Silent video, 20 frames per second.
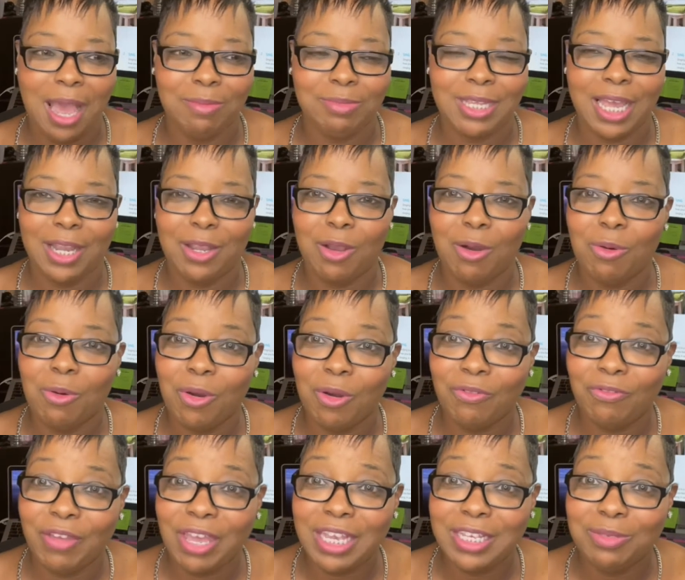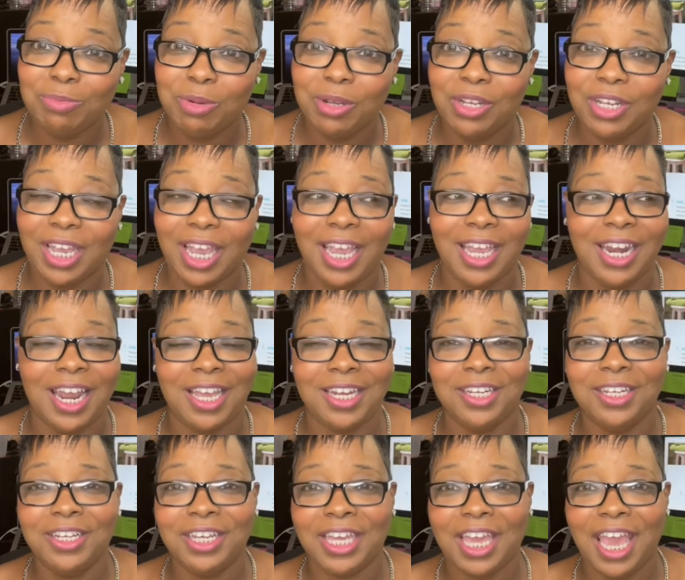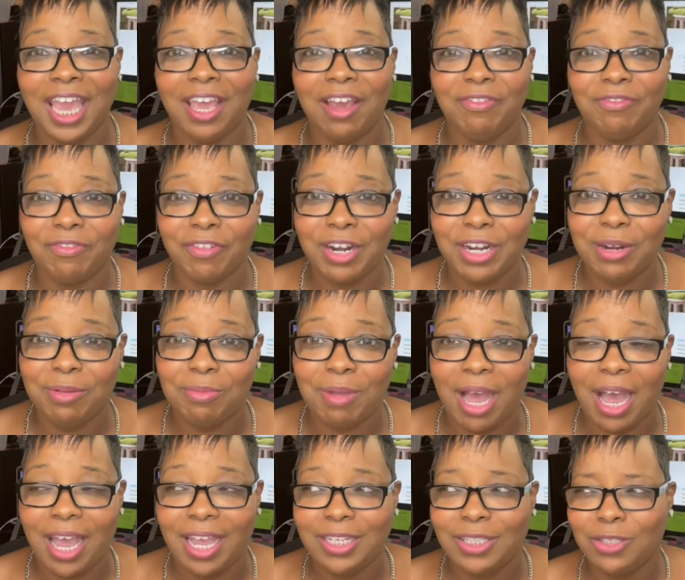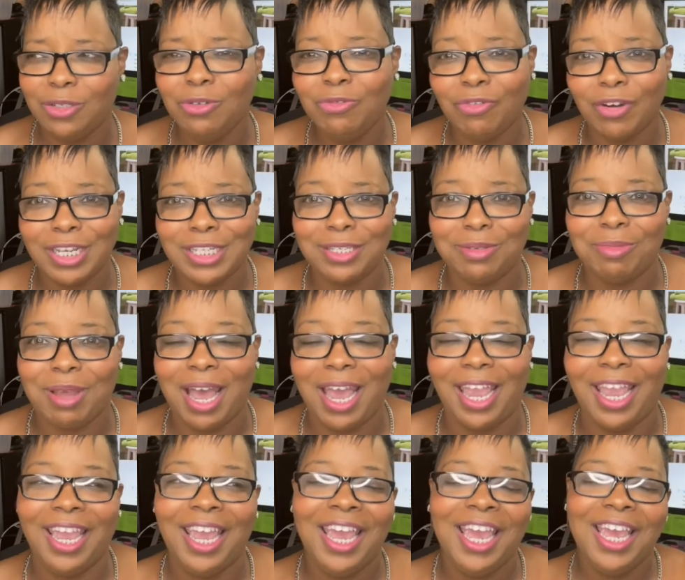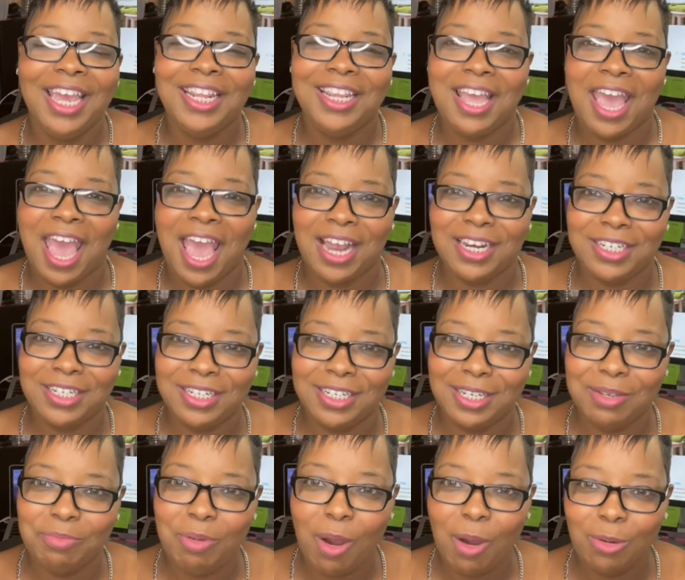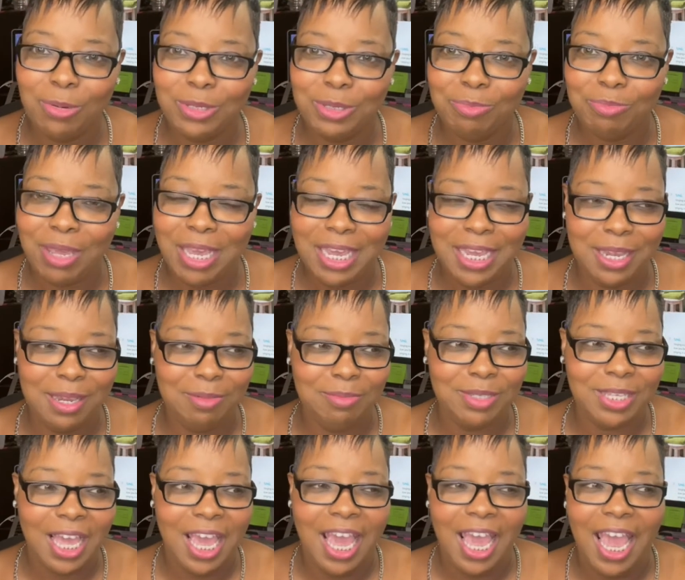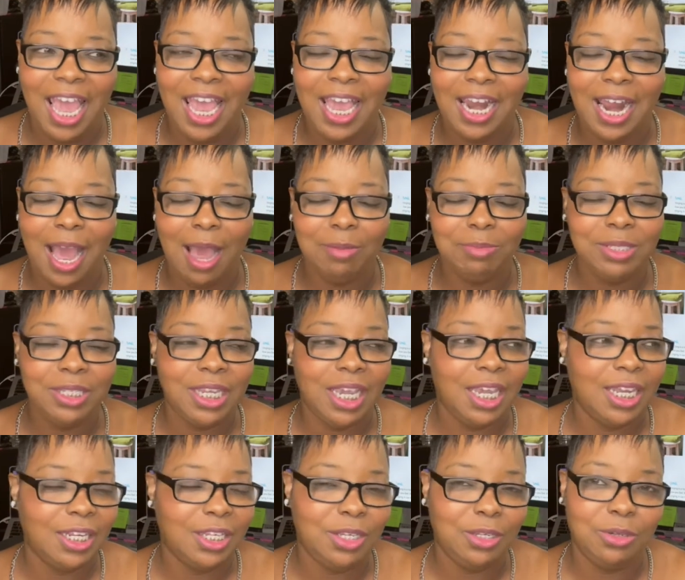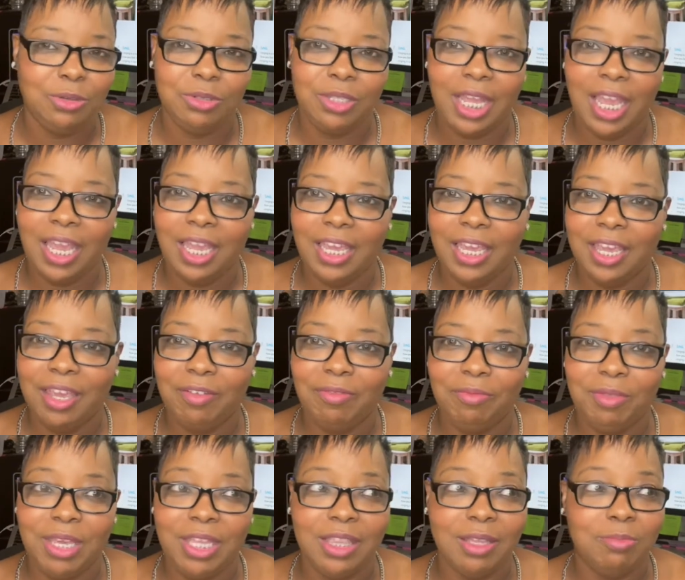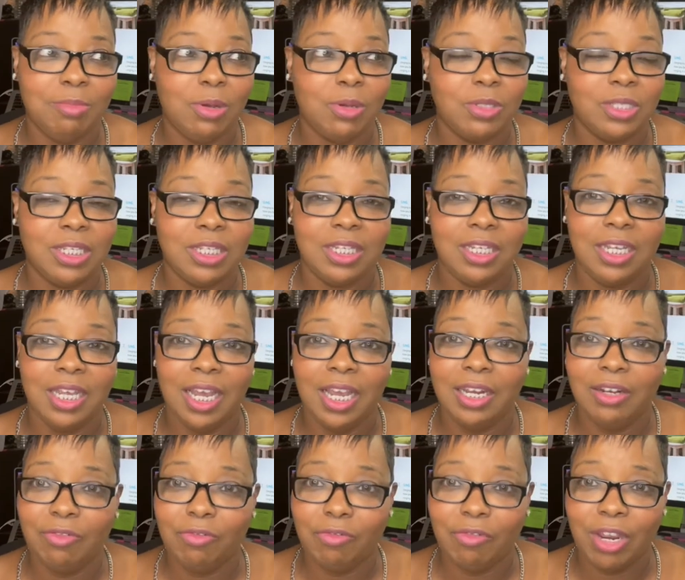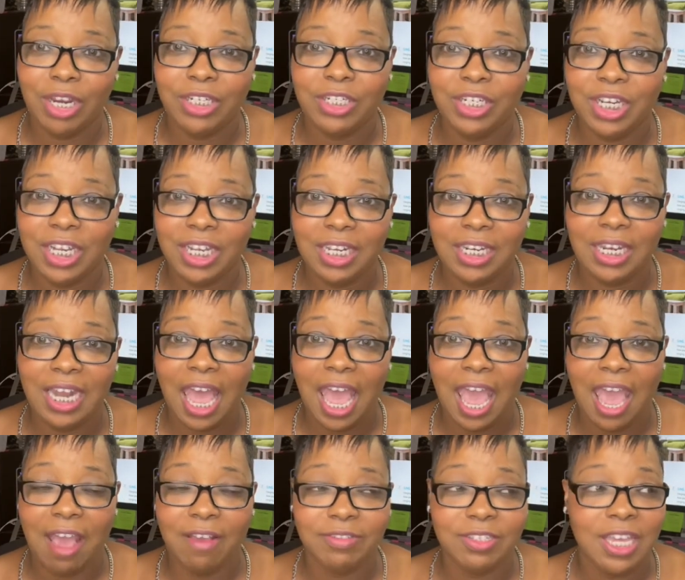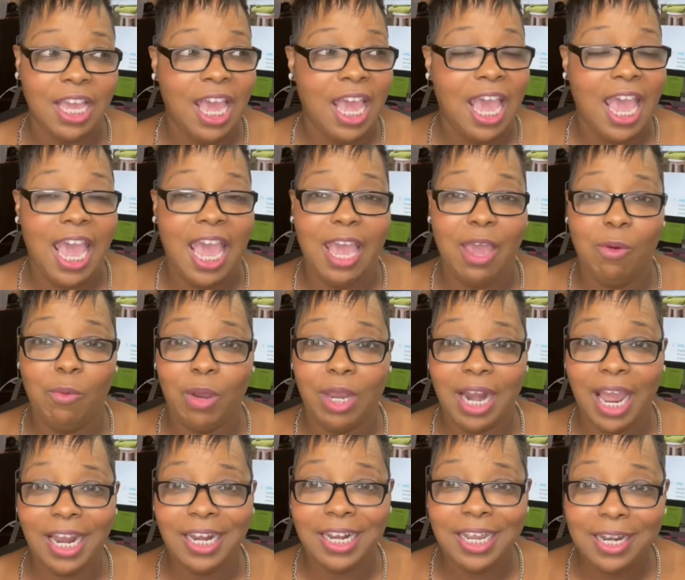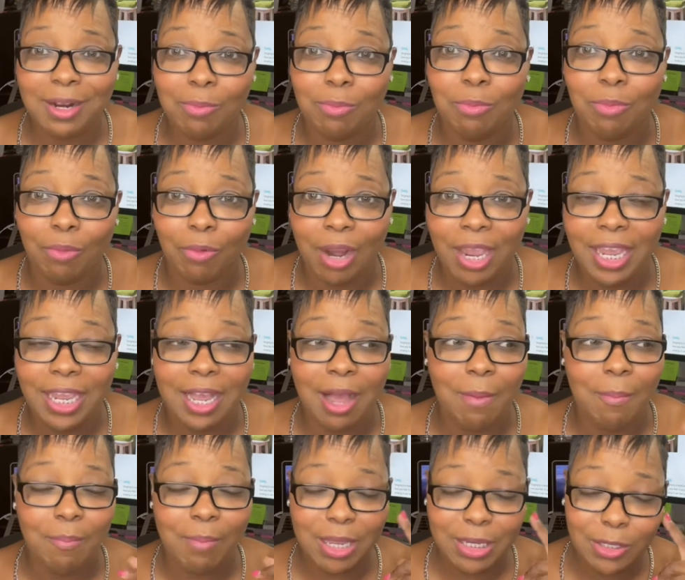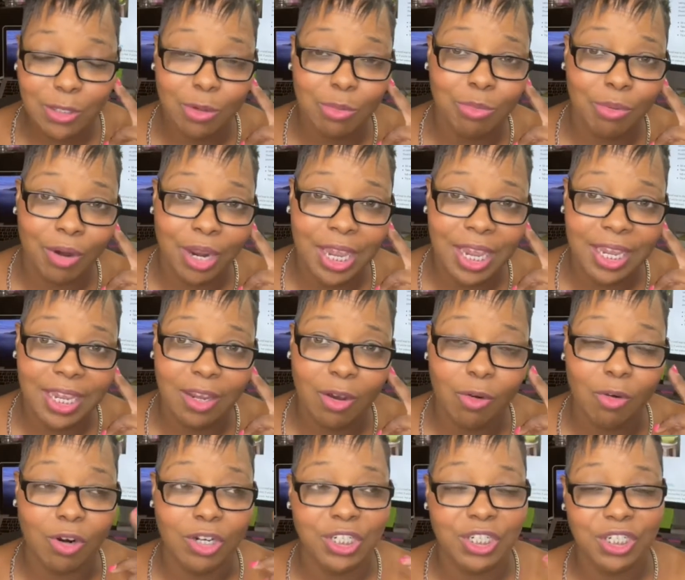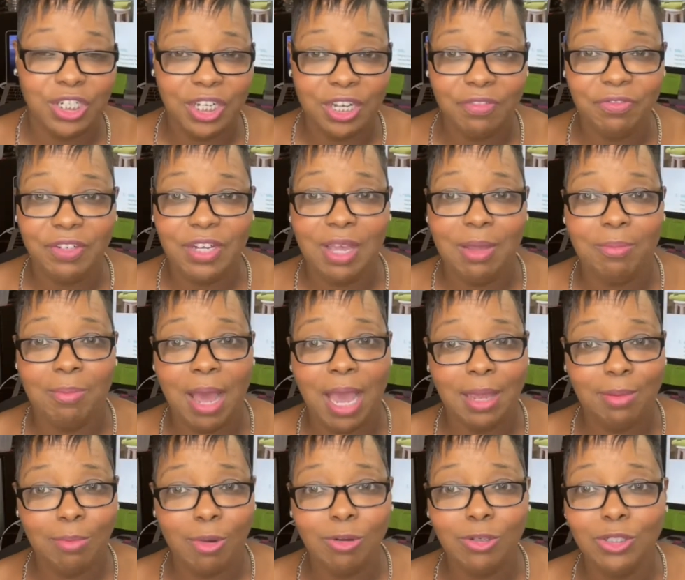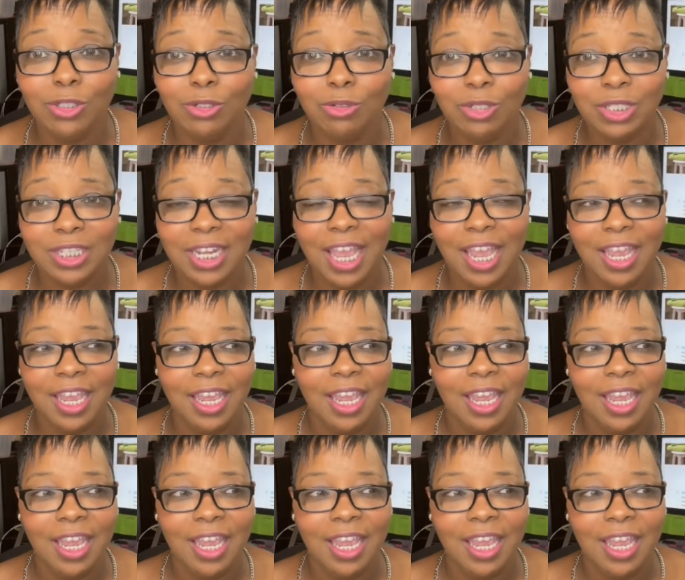I go on Facebook and I look at a friend of mine, two friends of mine, that actually post memes. And I'm telling you, they give me the most gut-wrenching laughs. And when I need a break, a mental break, or shift in my emotional state,